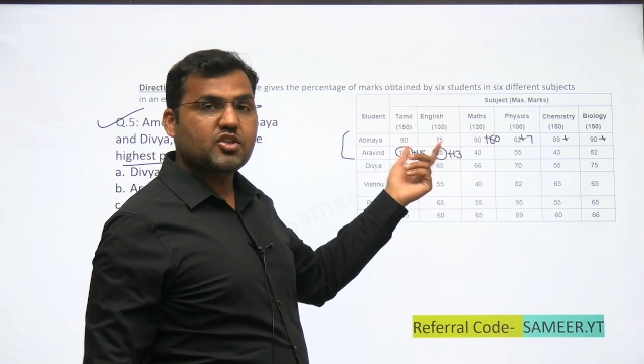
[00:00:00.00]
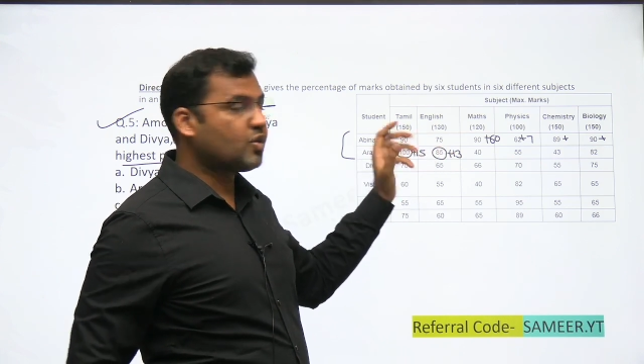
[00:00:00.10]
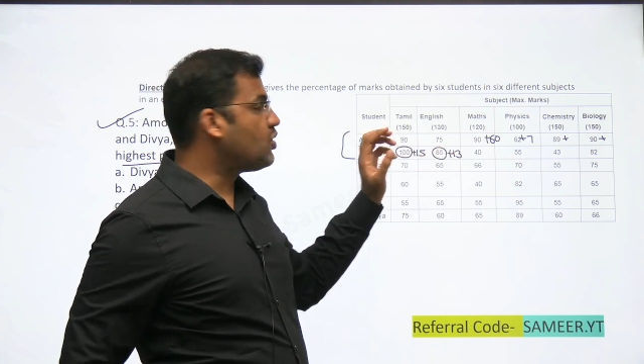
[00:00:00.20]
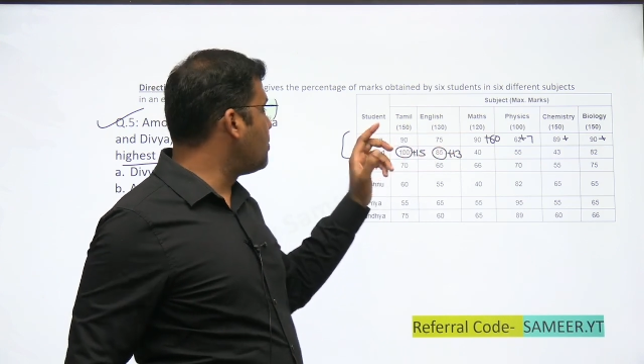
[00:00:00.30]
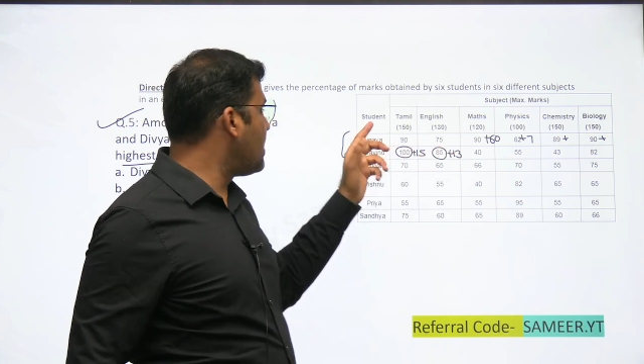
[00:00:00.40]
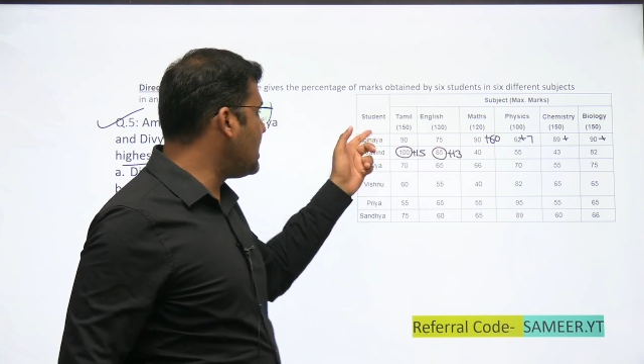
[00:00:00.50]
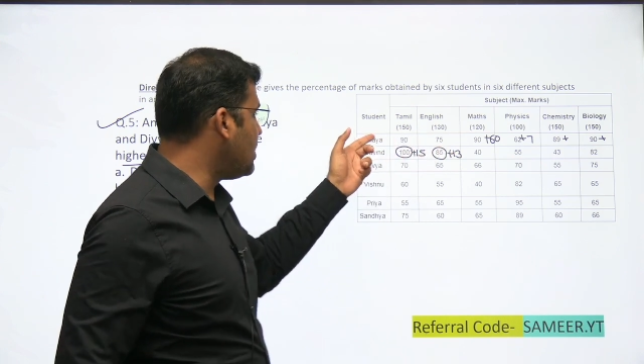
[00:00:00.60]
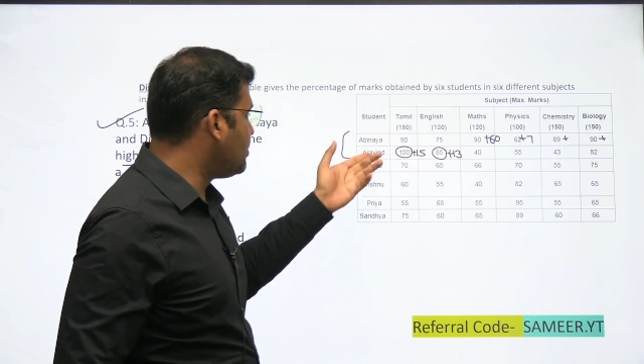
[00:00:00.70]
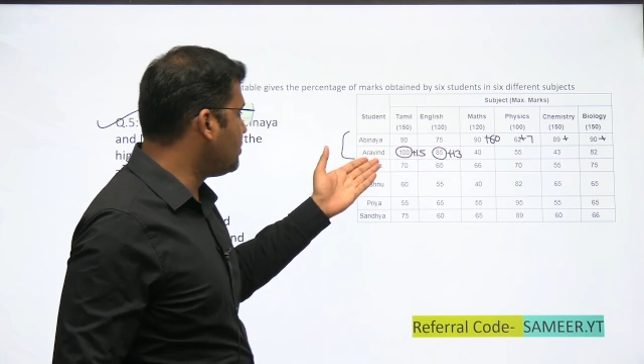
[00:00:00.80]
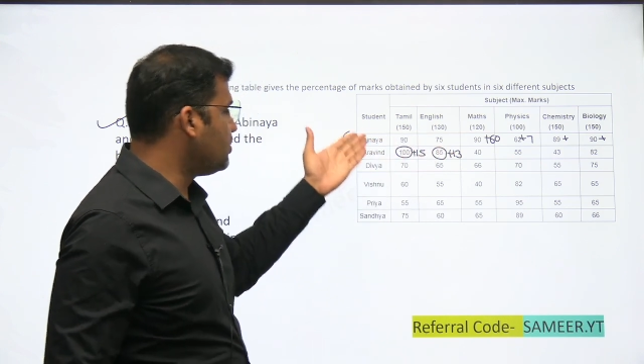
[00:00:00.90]
So do I
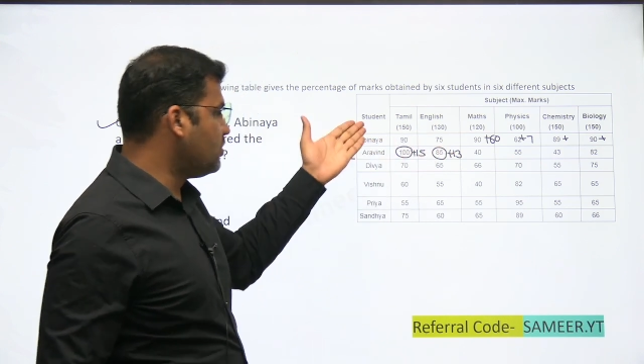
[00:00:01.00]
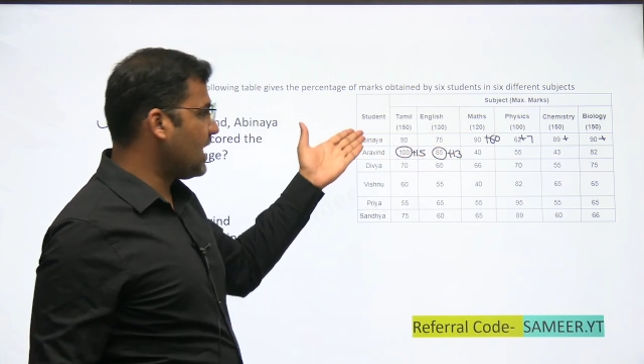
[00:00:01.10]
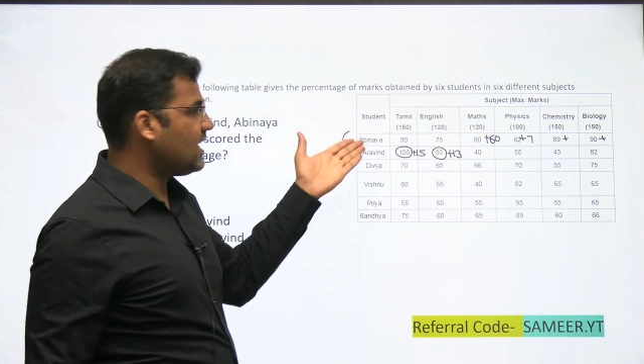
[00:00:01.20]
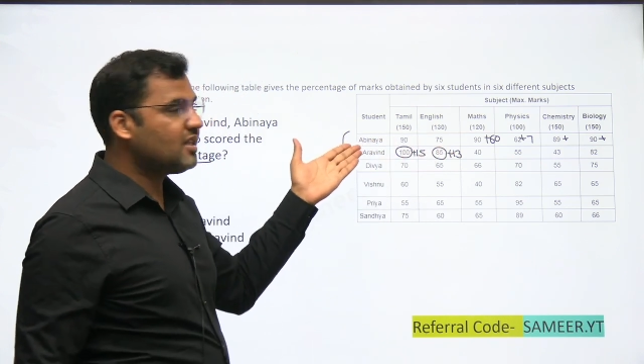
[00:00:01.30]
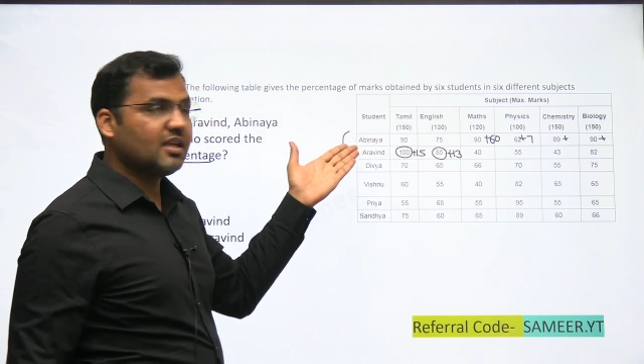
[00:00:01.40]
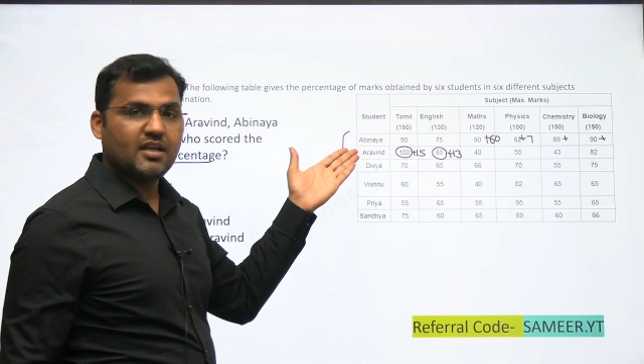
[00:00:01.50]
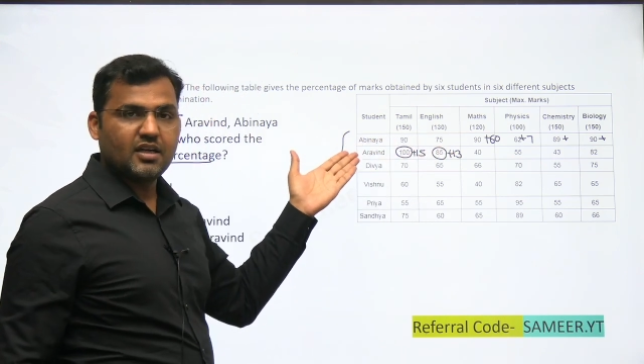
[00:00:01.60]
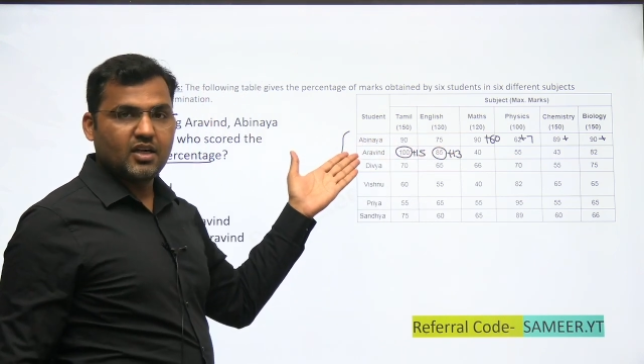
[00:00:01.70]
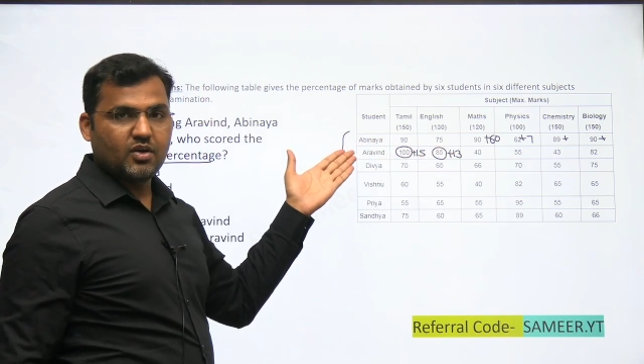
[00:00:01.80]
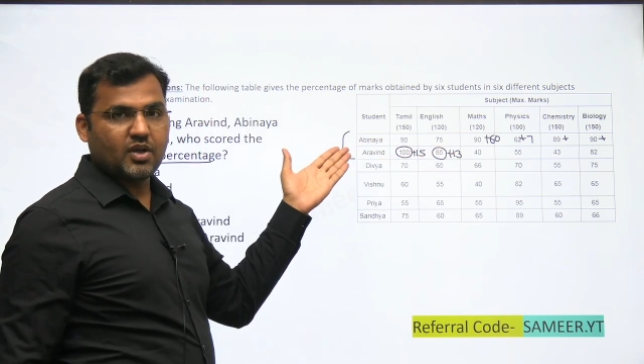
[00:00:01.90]
need to do anything
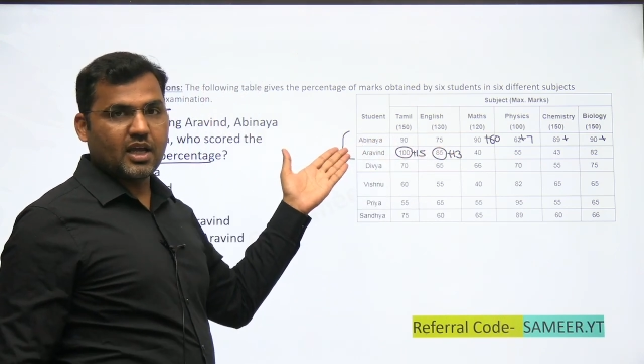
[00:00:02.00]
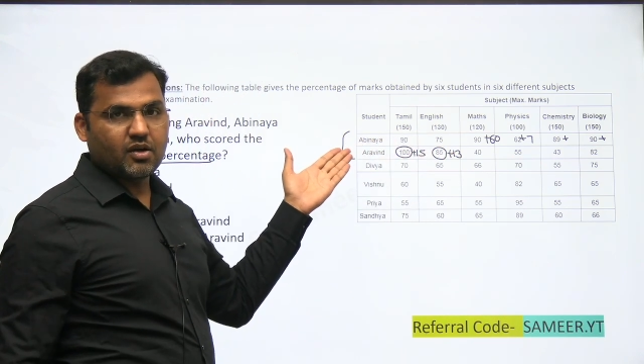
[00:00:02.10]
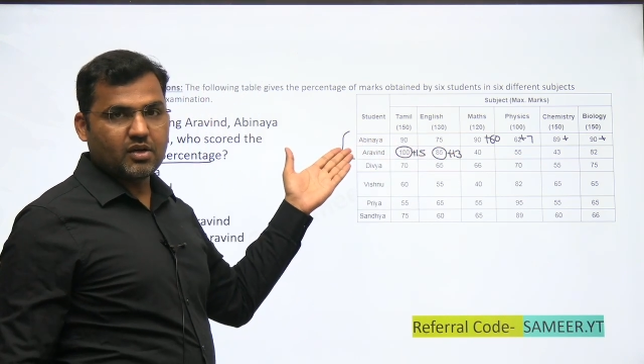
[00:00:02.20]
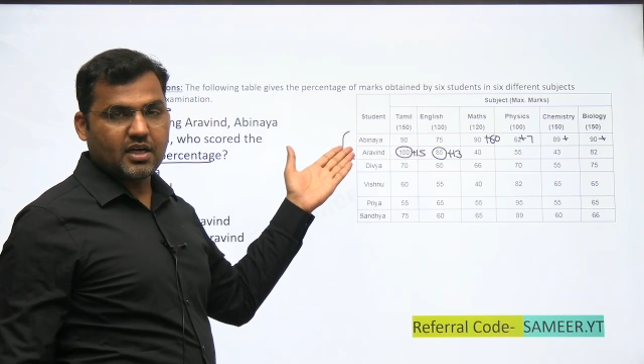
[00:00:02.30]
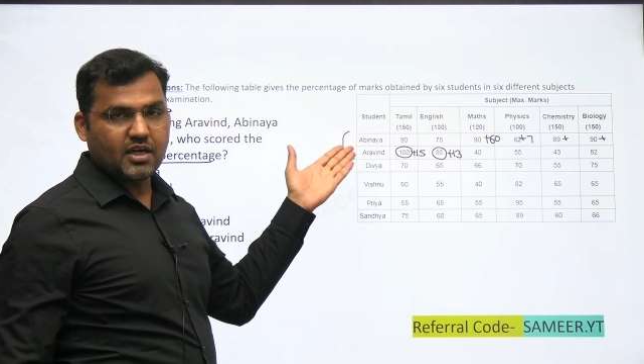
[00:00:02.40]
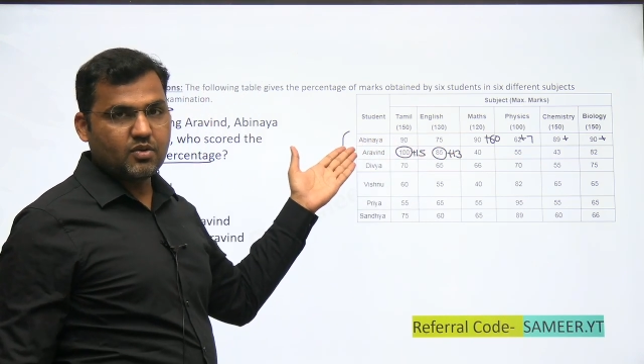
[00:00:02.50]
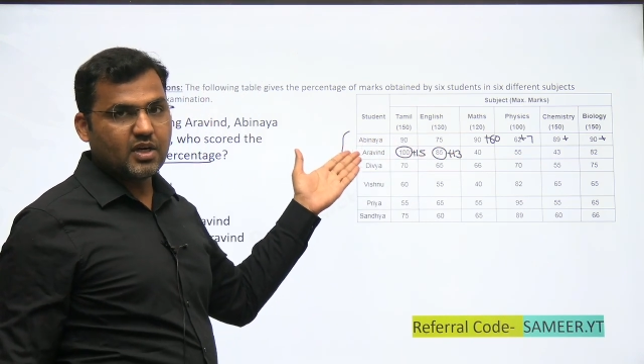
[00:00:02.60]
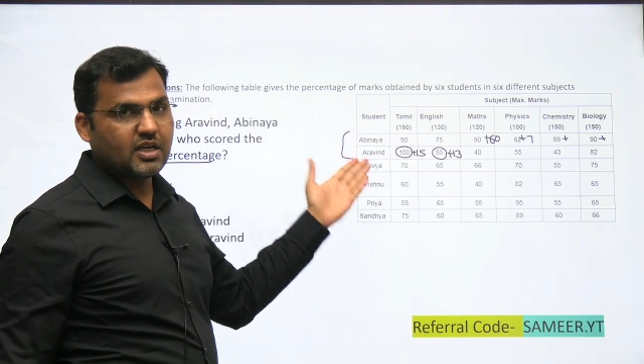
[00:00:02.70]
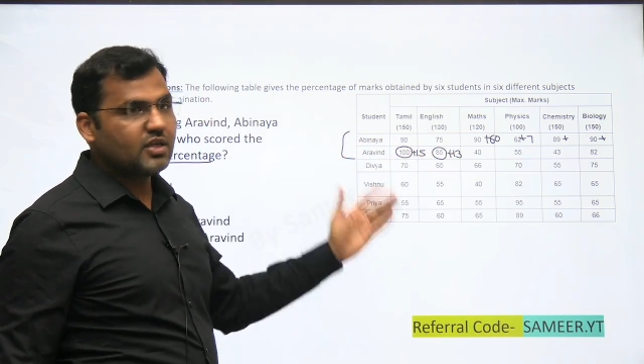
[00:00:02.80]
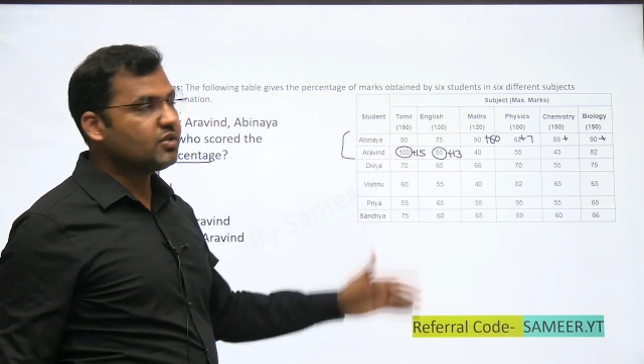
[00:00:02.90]
to calculate it? Do
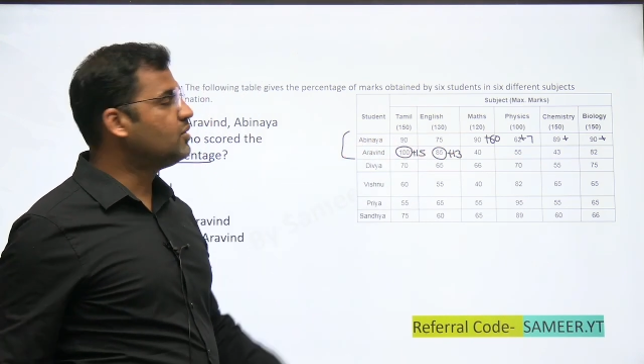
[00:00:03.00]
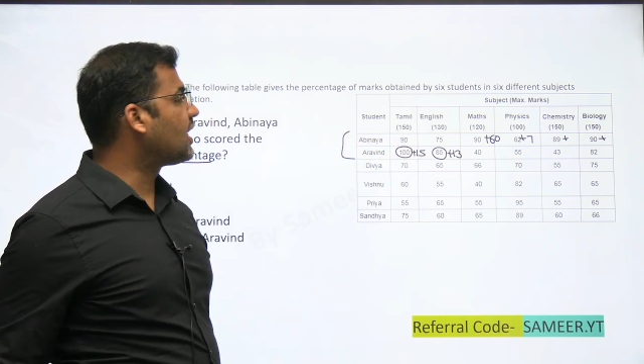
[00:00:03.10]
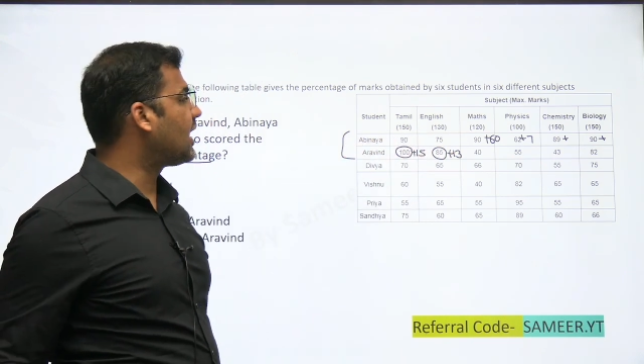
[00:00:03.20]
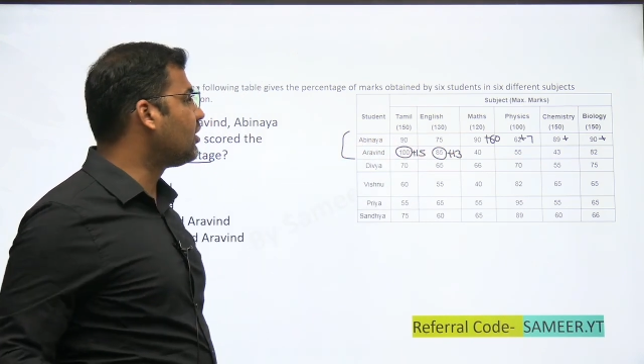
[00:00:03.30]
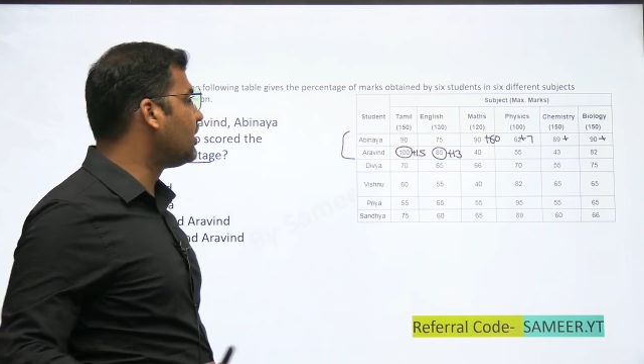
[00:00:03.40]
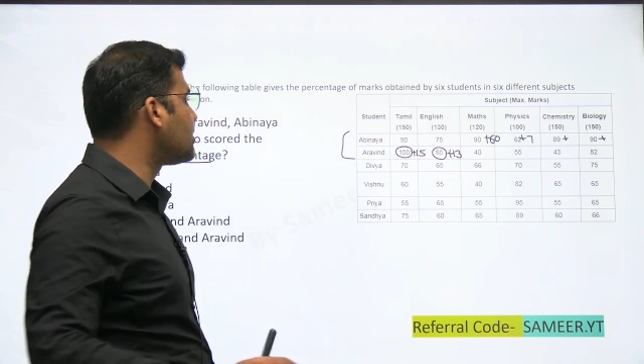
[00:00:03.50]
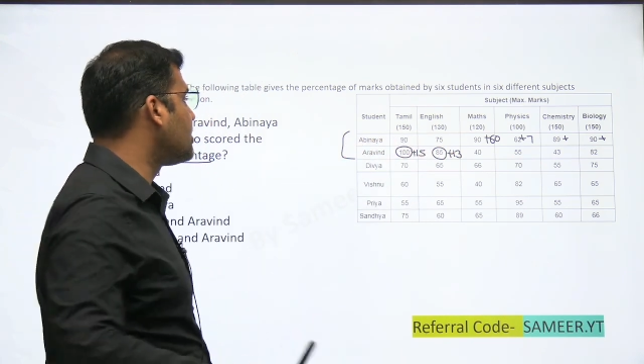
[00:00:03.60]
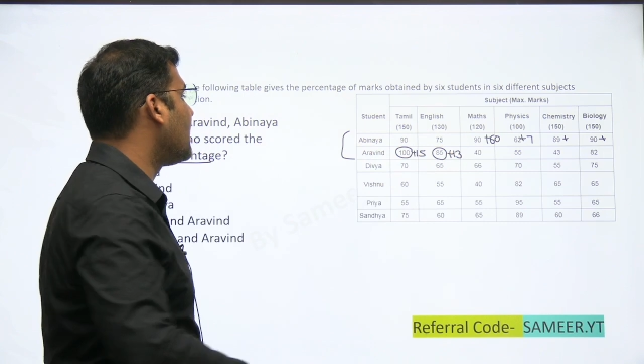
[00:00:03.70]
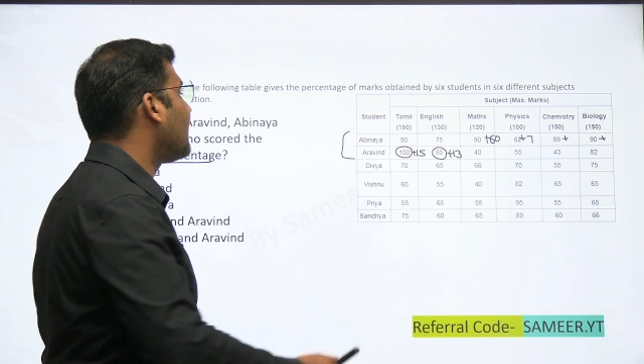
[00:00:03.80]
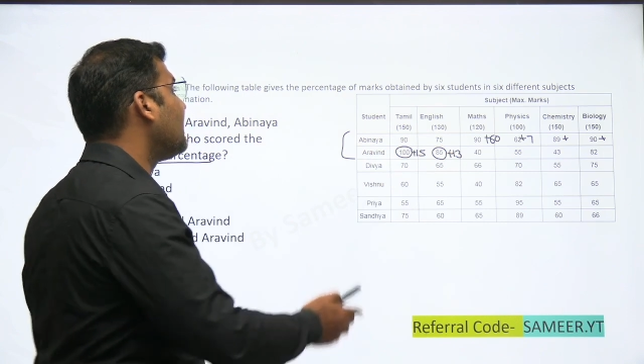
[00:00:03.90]
I need to do the
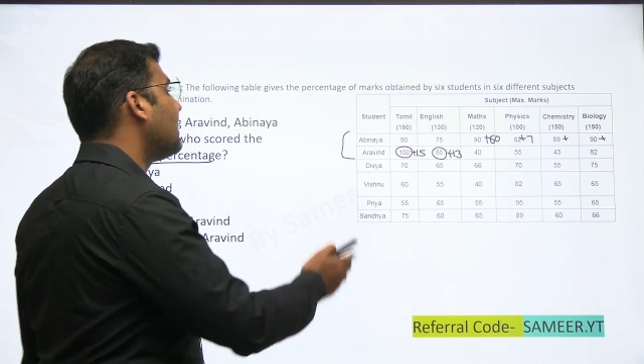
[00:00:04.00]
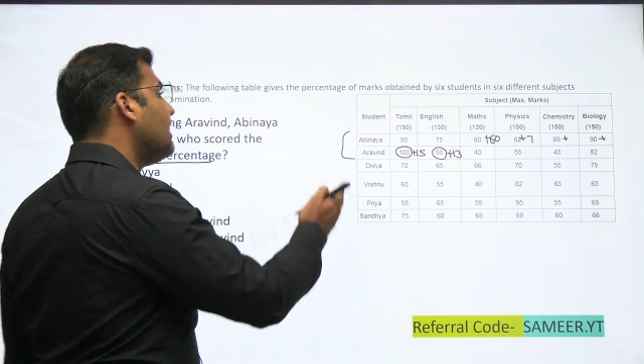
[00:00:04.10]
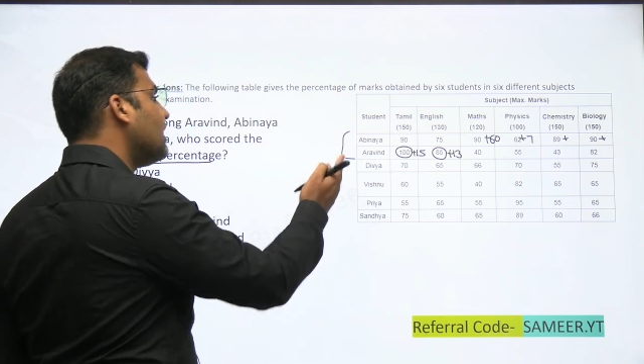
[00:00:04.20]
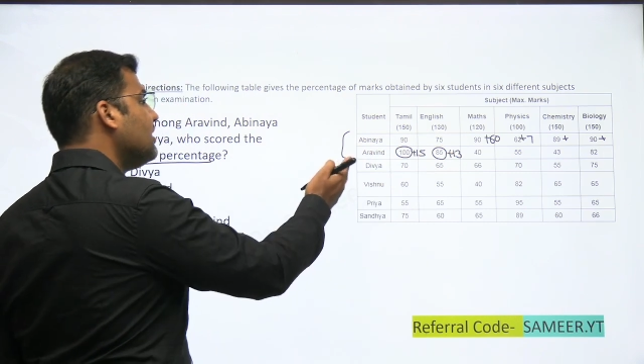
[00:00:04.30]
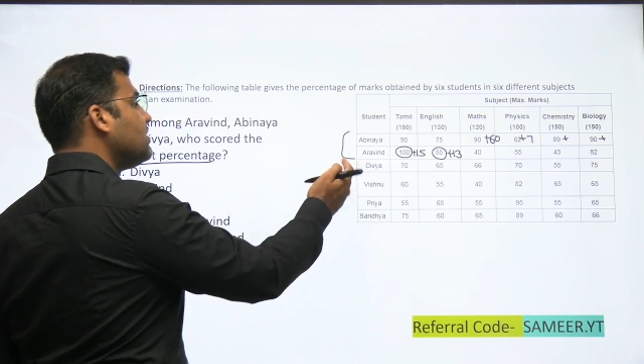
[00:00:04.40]
calculation? I can clearly